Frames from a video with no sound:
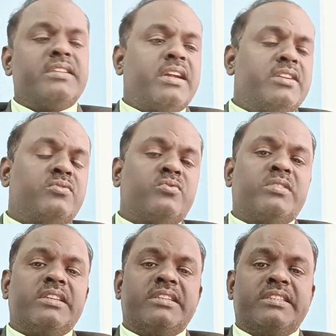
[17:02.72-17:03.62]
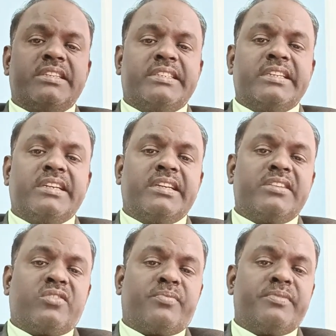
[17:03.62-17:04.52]
guys, today is a general
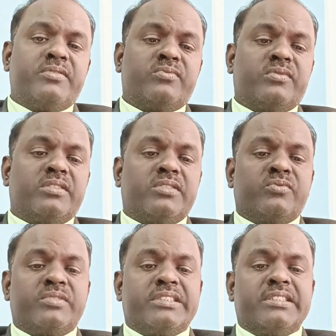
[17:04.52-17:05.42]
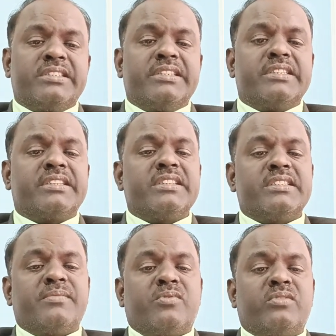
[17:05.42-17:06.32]
topic which we discuss
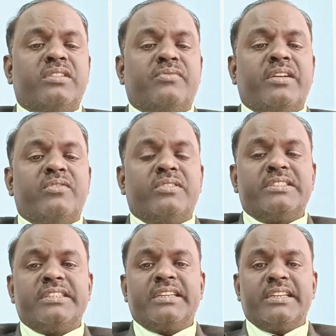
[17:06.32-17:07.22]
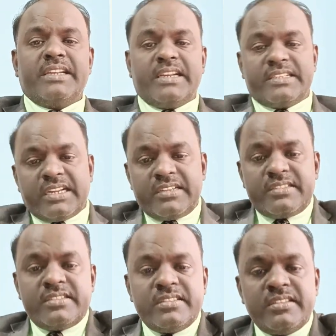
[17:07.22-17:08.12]
about the biological
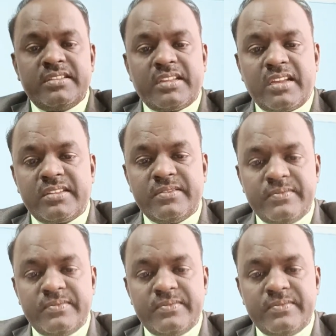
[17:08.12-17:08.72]
agents. Thanks.